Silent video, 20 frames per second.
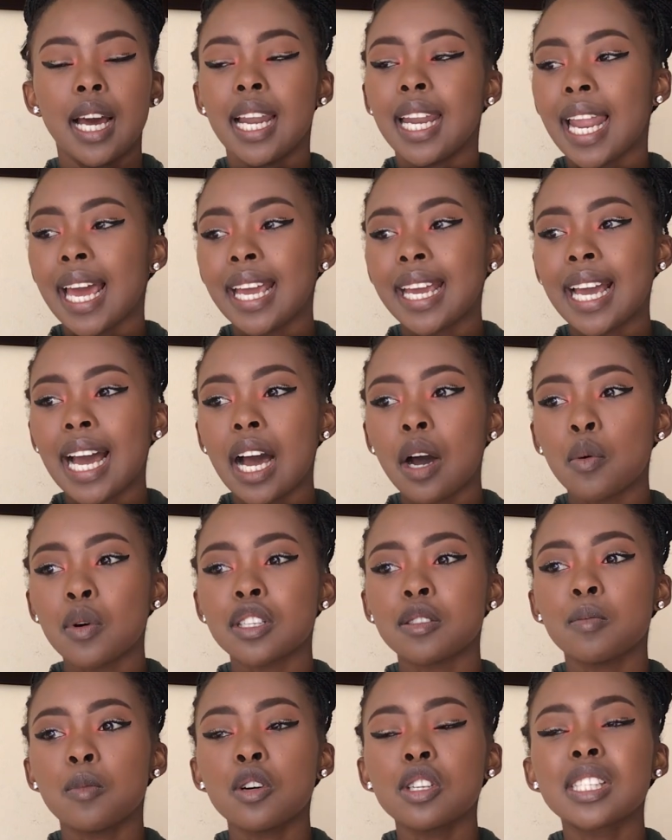Like I
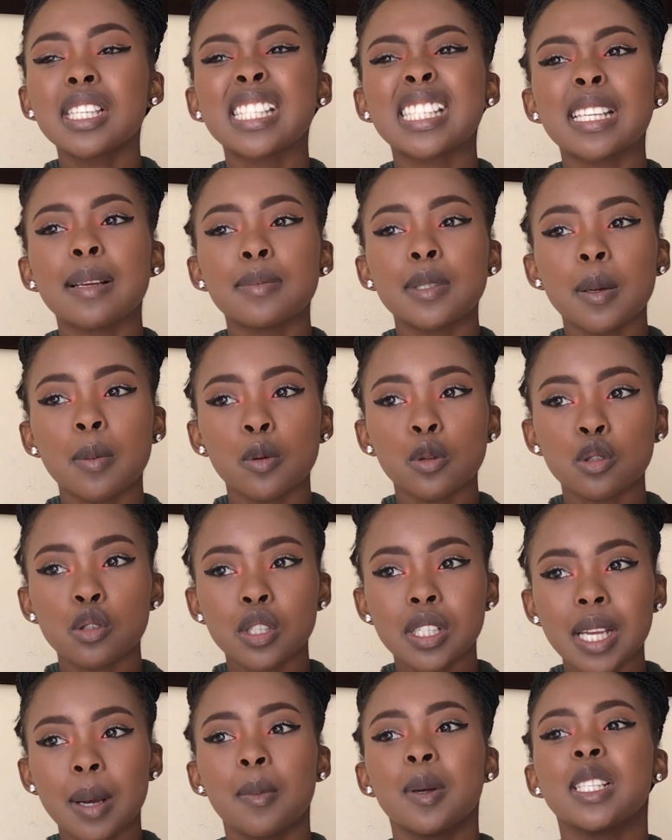was more susceptible to
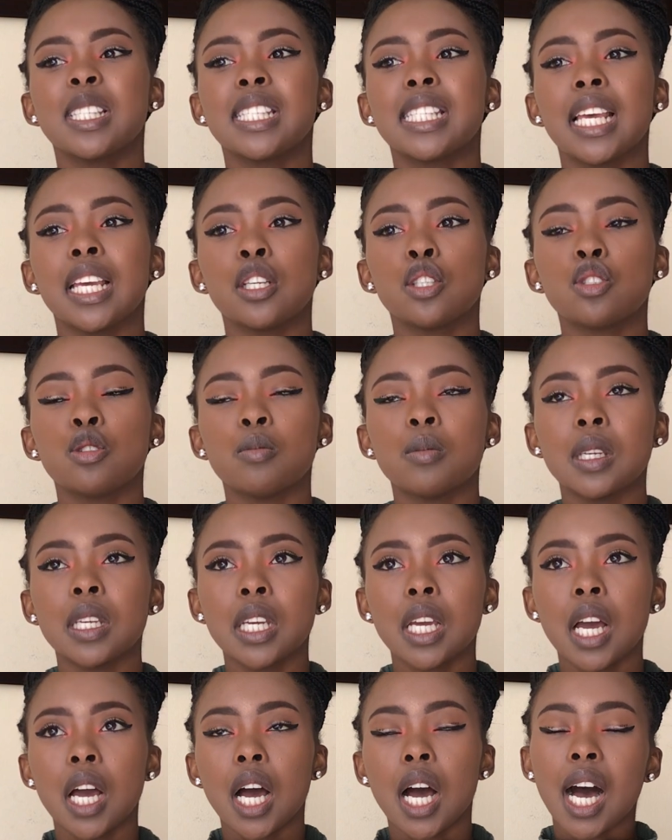someone saying to me,
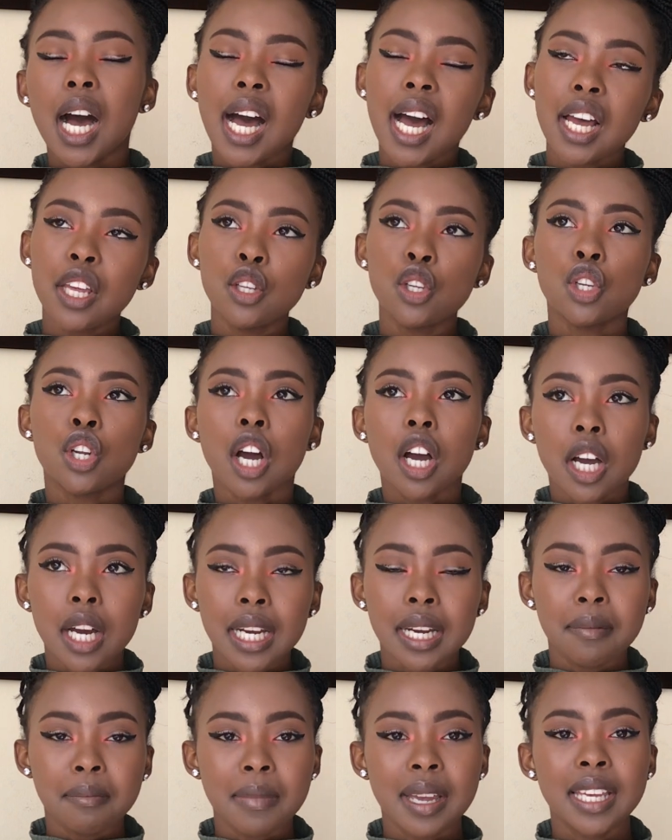you're not
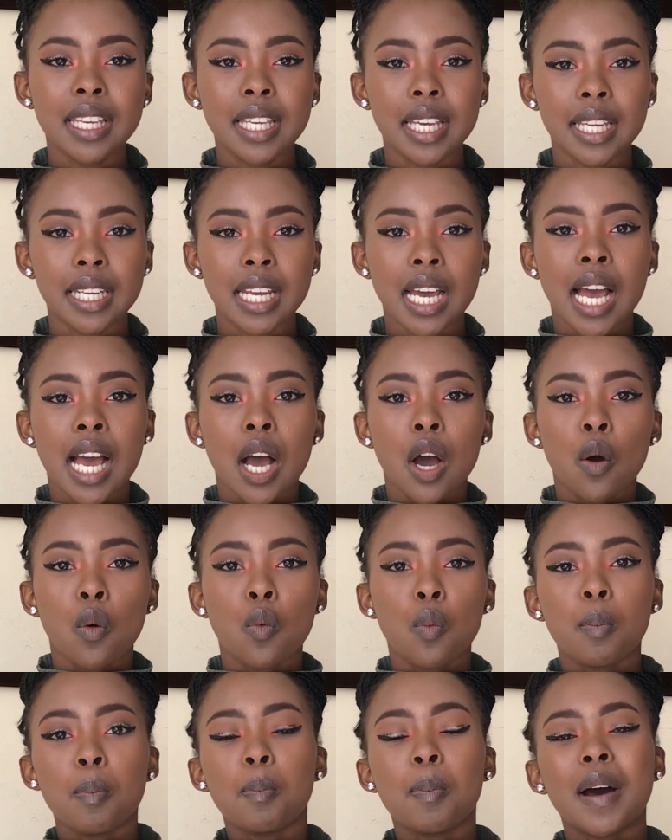gonna make it.
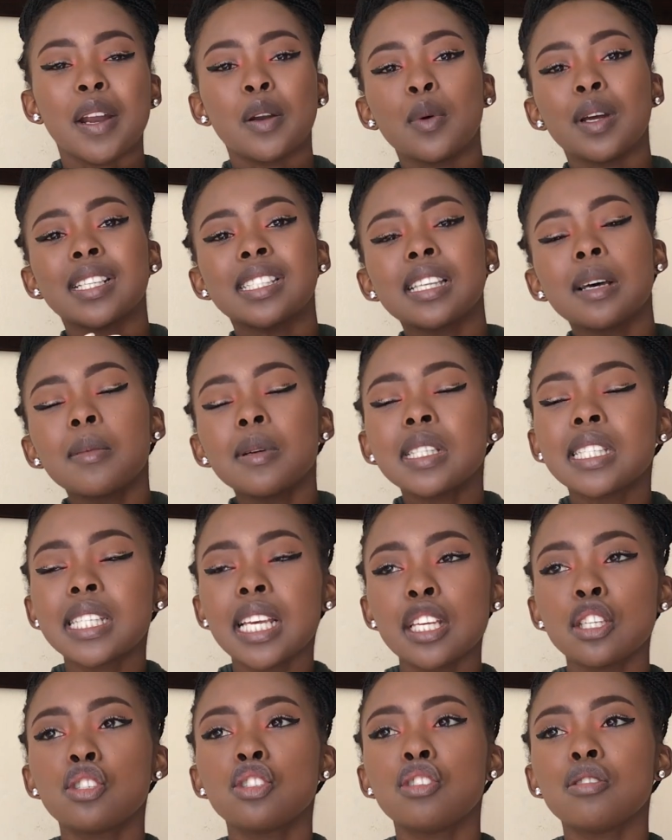But when someone
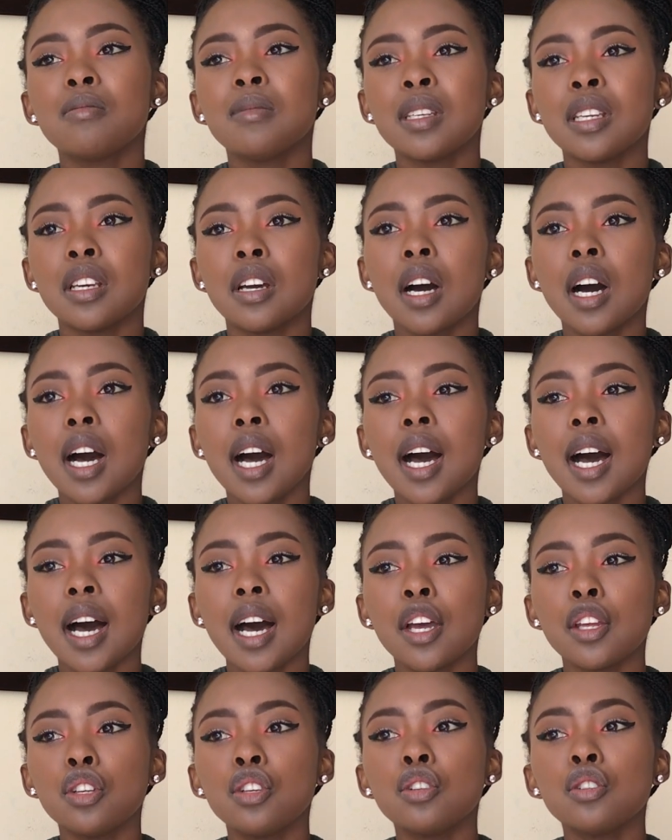says to me,
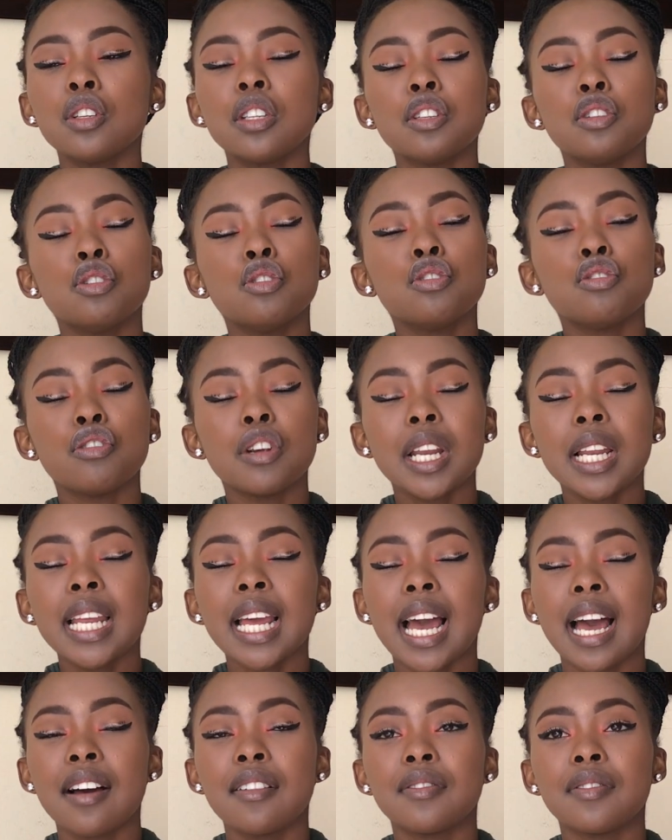you really
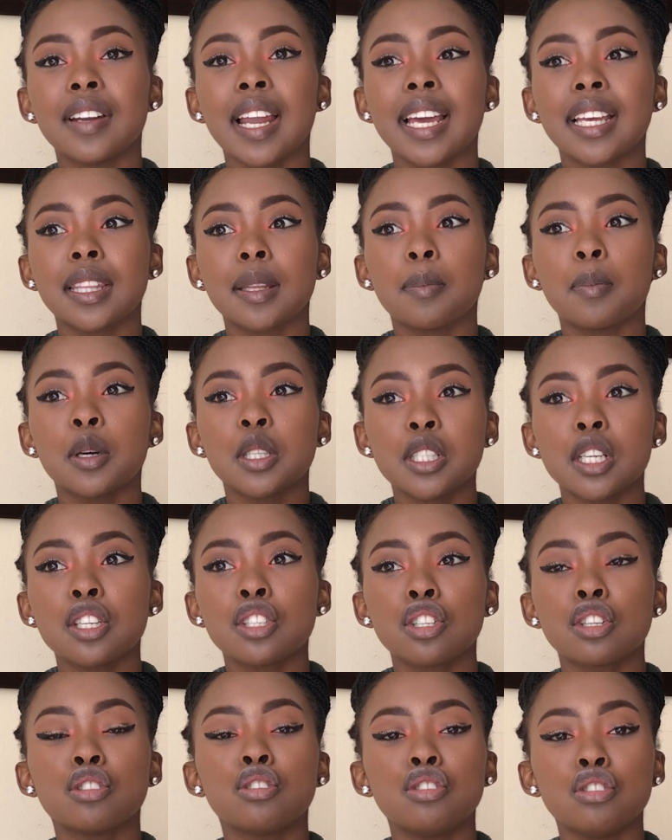have like the
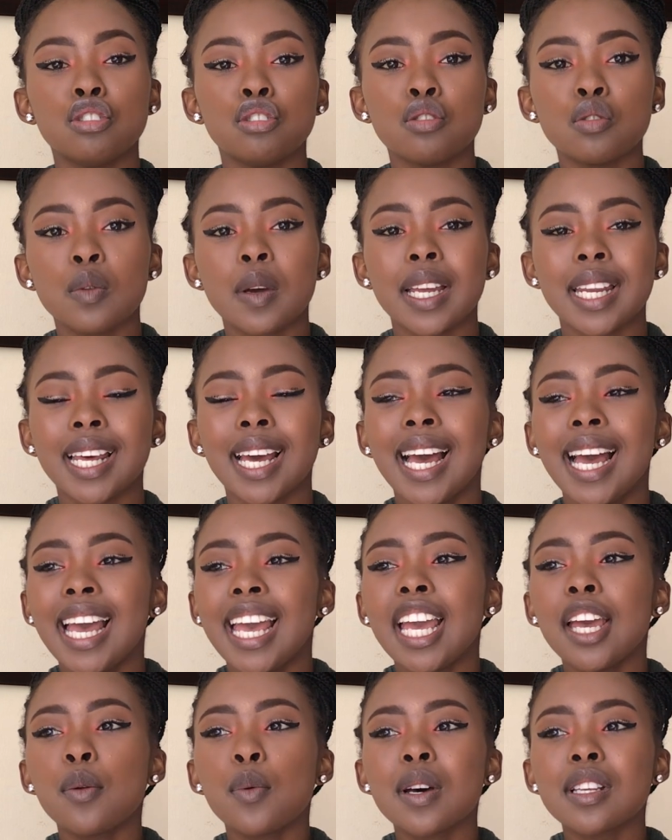potential to do it,
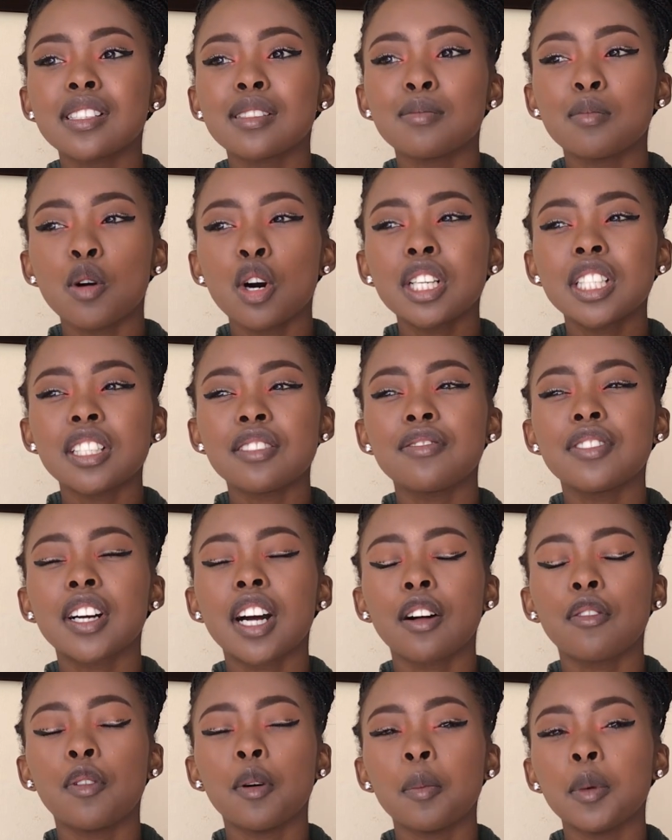it was more
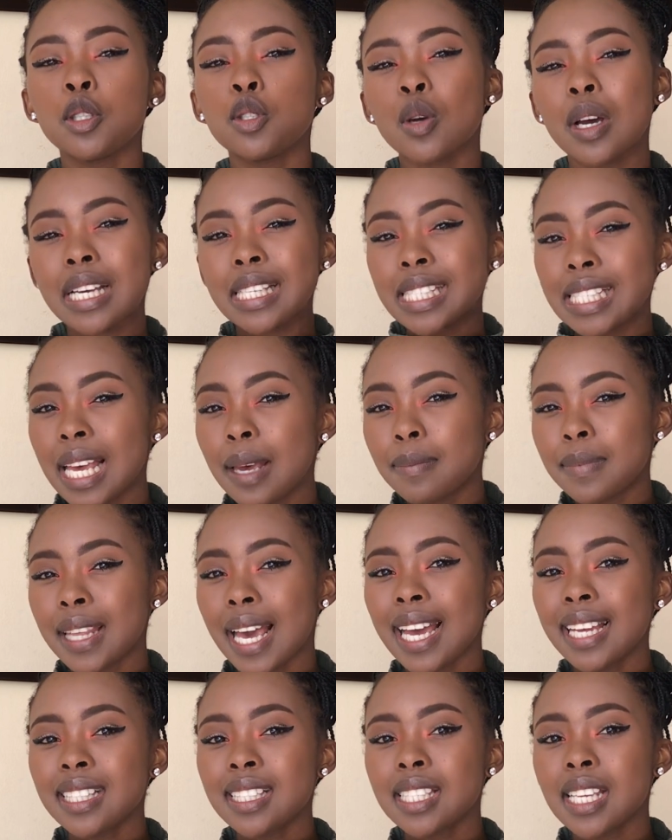difficult for me to accept
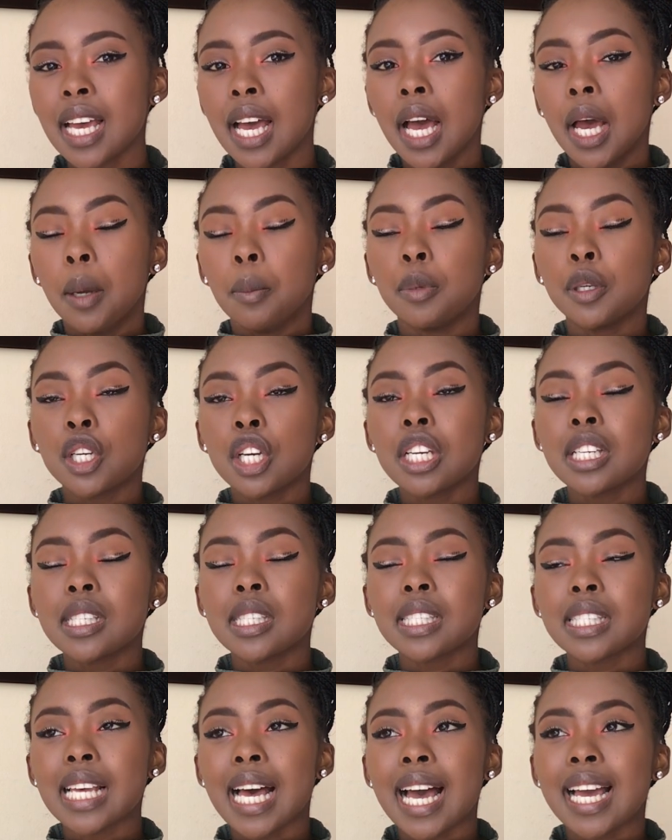that
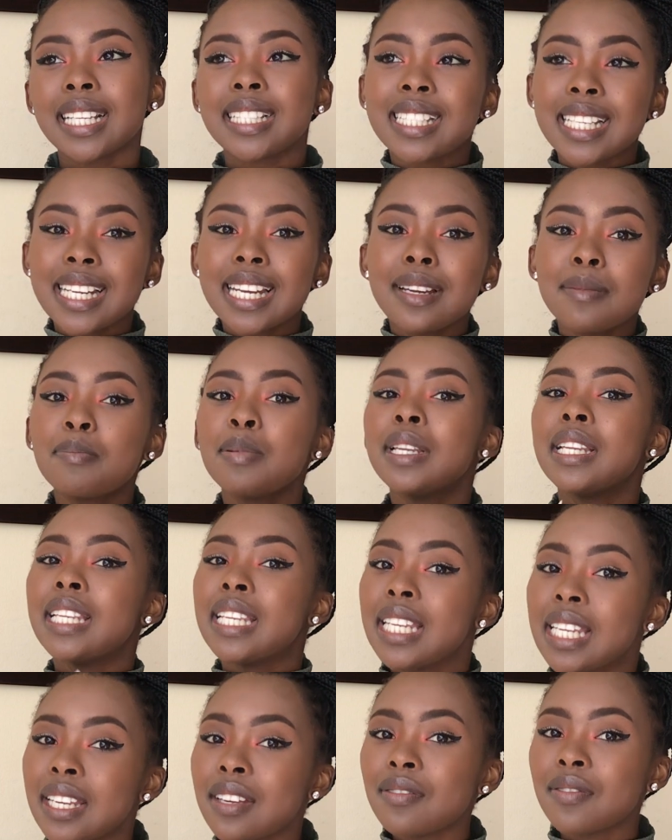because I didn't
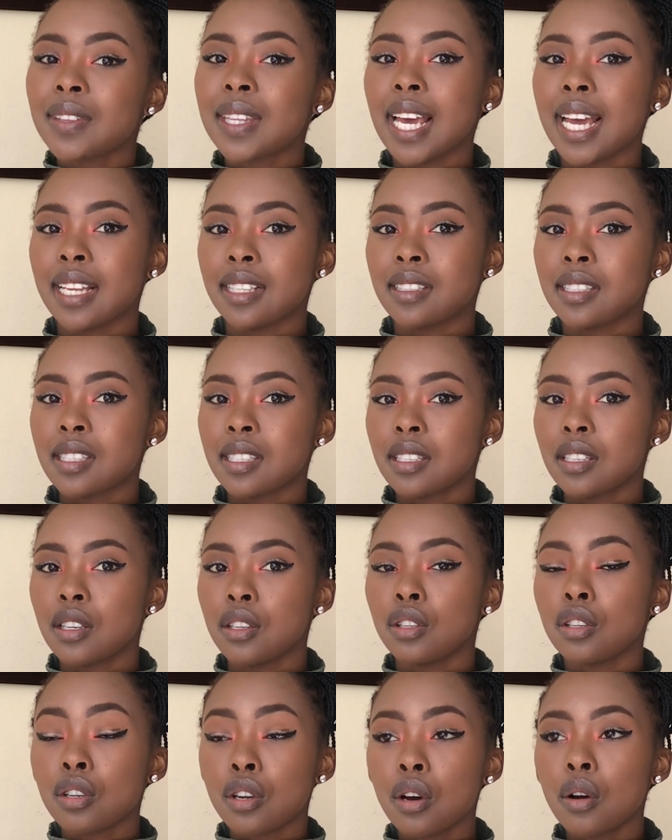believe that,
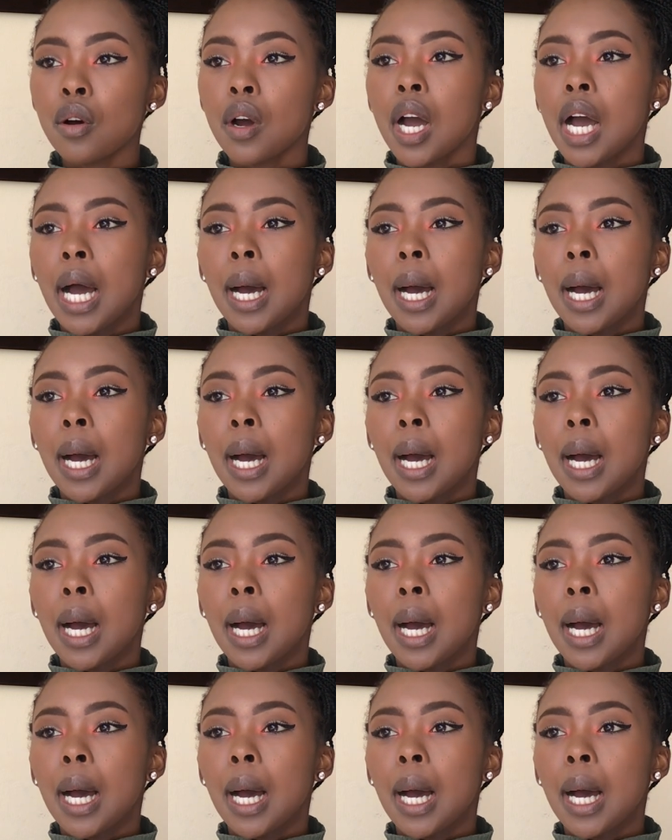you know.